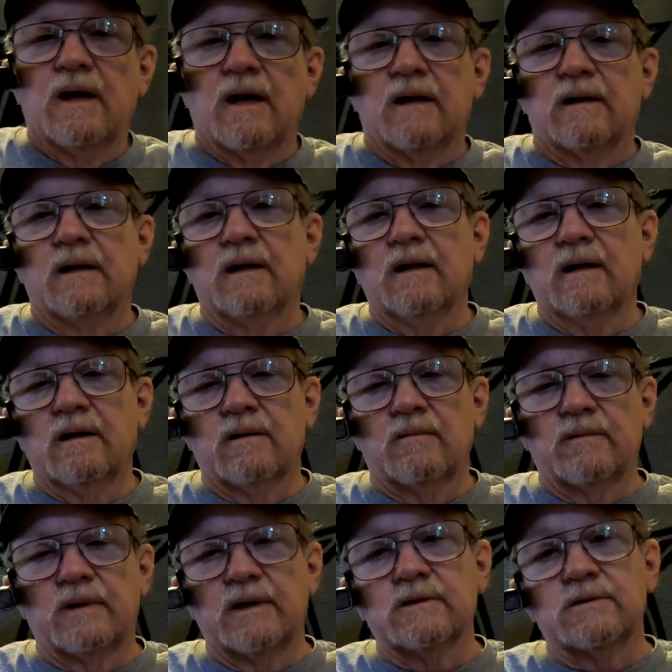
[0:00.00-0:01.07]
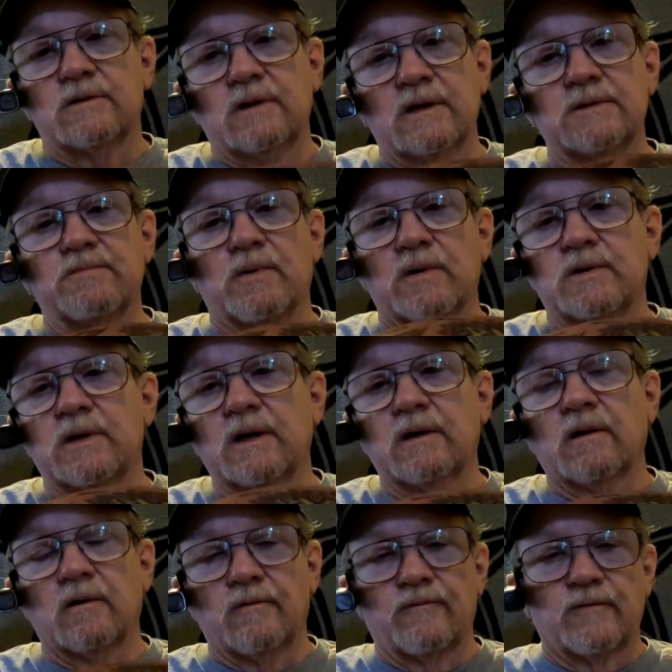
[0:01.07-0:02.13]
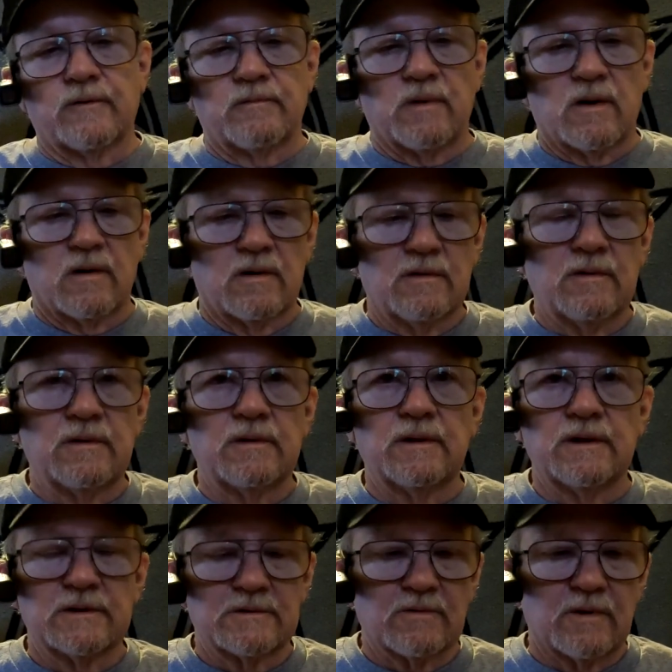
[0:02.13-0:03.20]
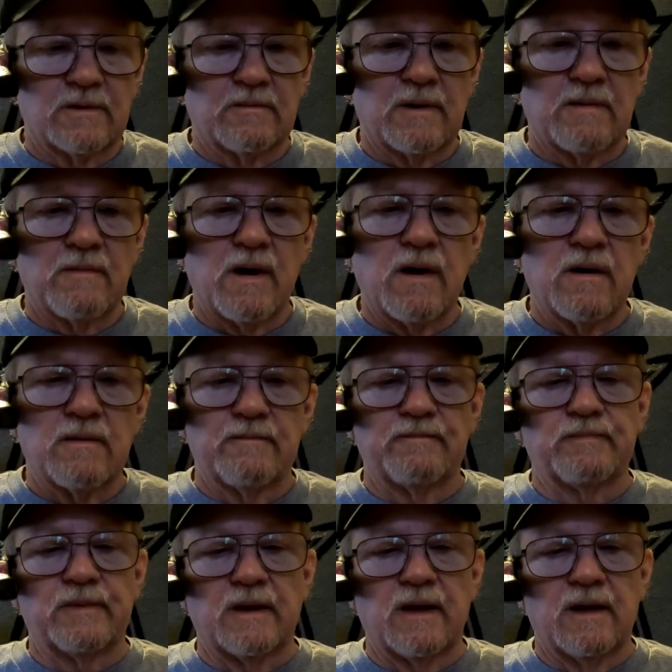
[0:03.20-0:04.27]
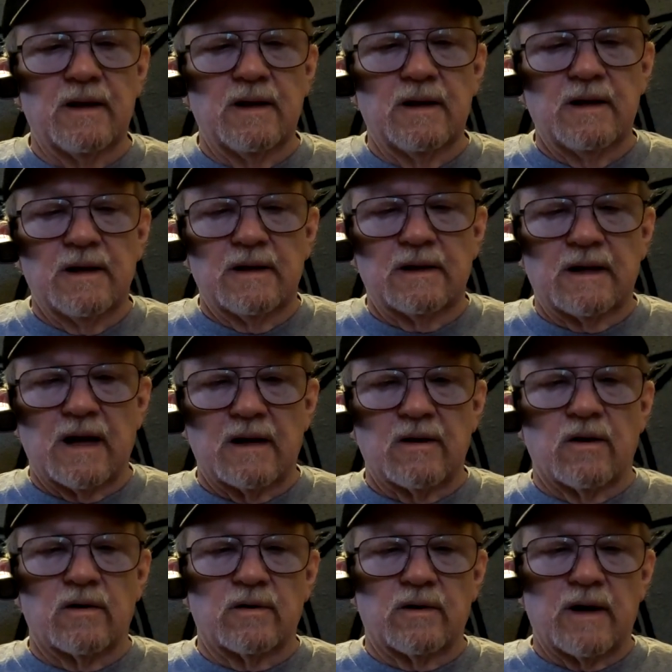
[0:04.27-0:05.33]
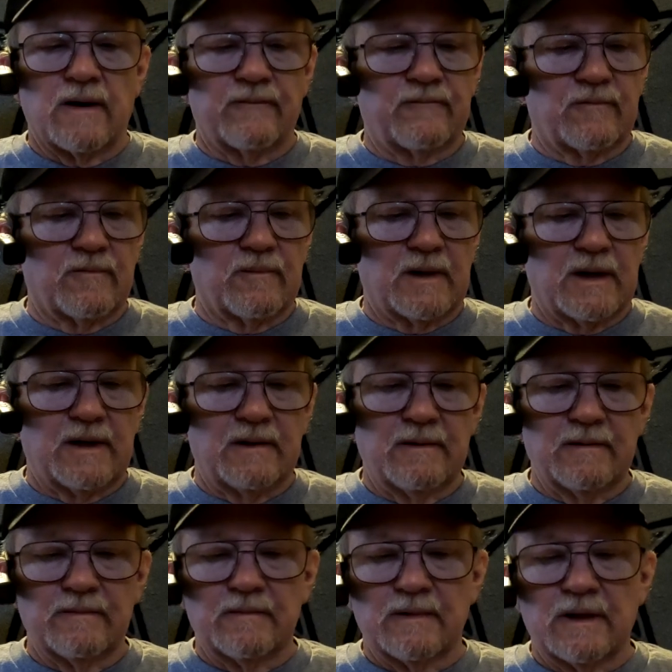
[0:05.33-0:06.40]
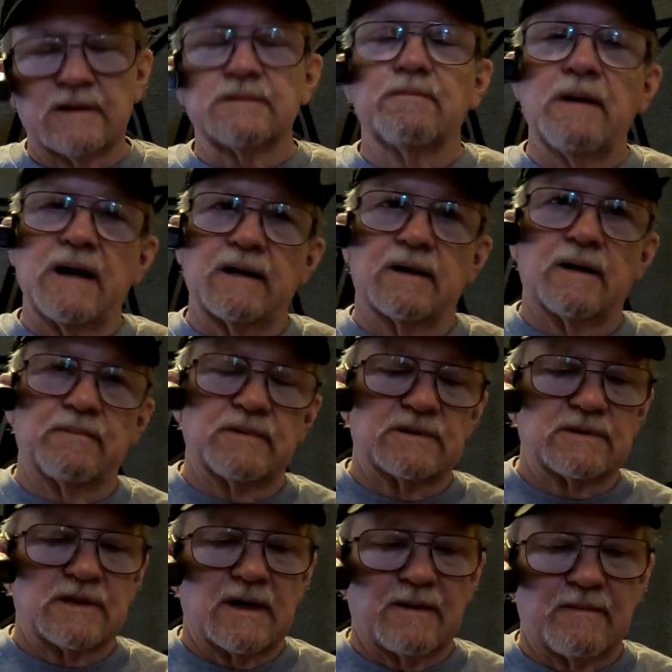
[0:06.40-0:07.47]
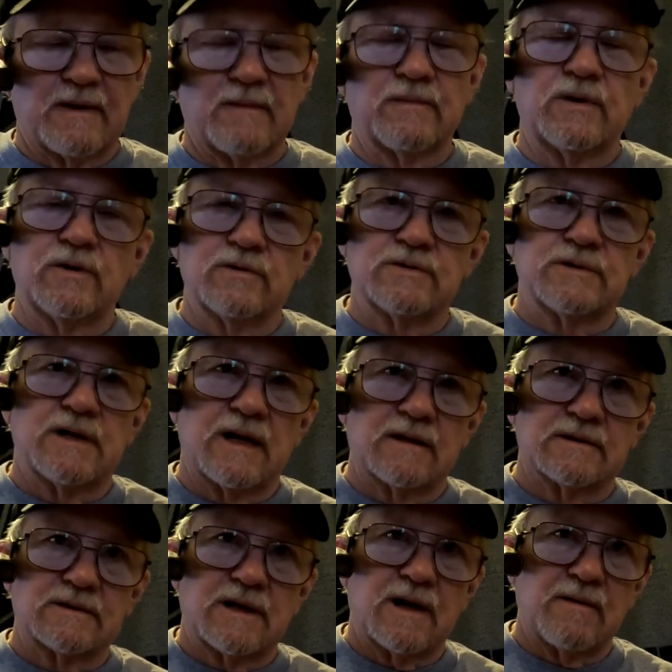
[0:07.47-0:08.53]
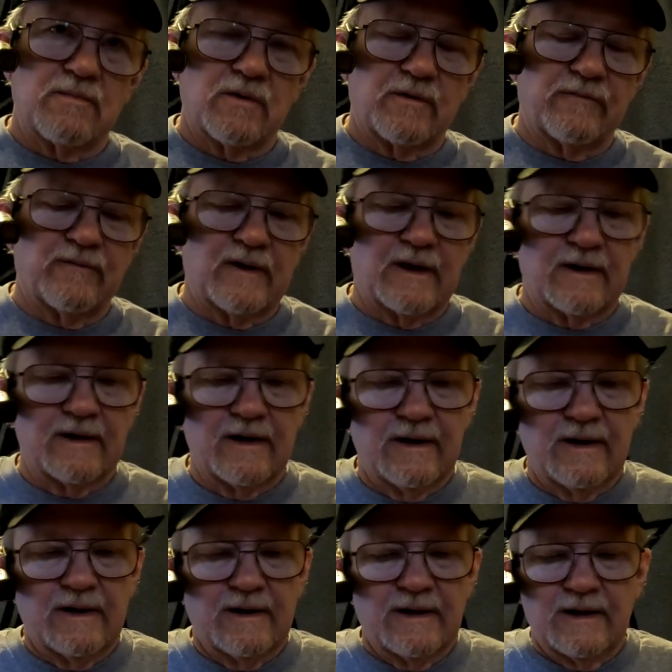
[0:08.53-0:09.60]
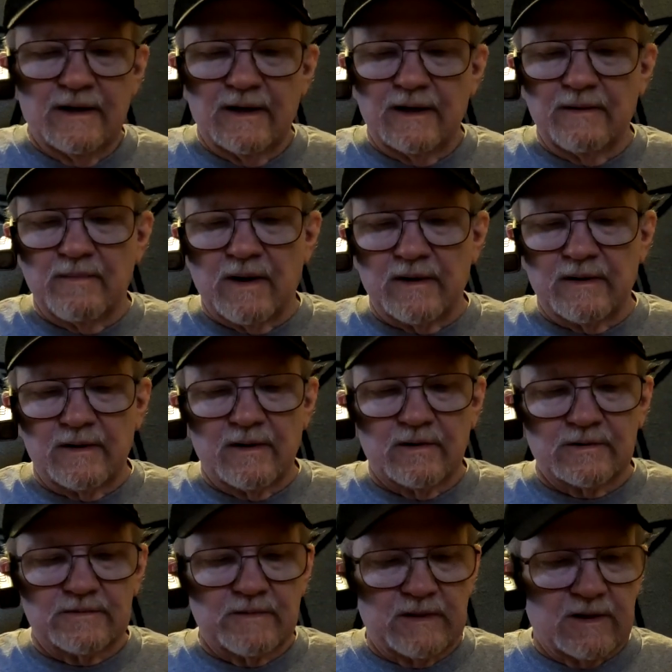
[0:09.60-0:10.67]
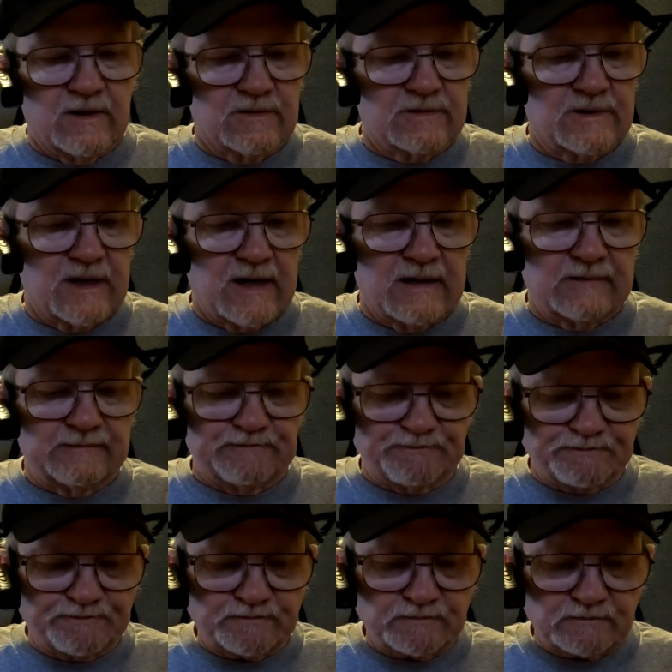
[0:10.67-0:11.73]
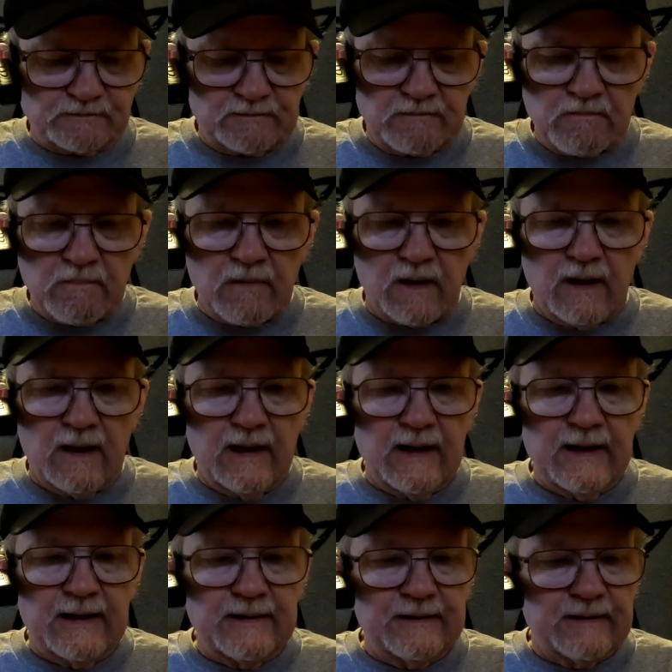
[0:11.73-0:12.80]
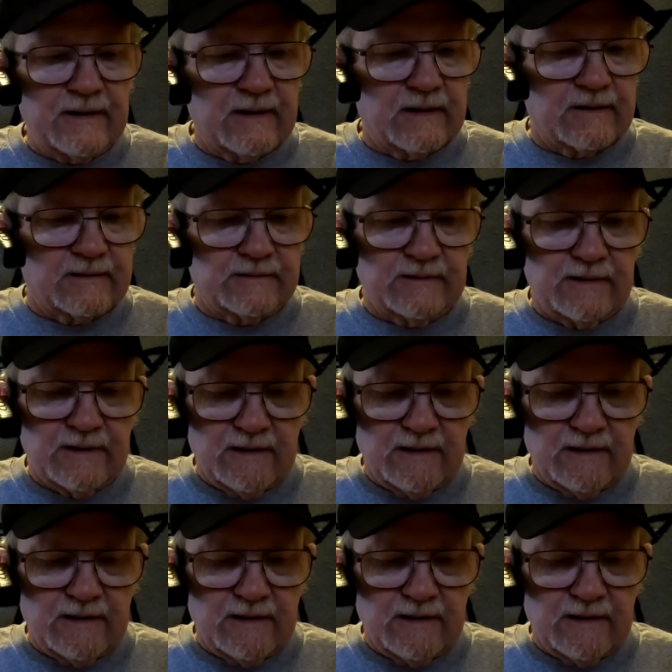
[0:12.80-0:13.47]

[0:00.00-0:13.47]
I did a little, this particular football is one my mom got autographed for me. Let's back up a step. I'm a huge Dallas Cowboy fan. Anybody that knows me knows that. And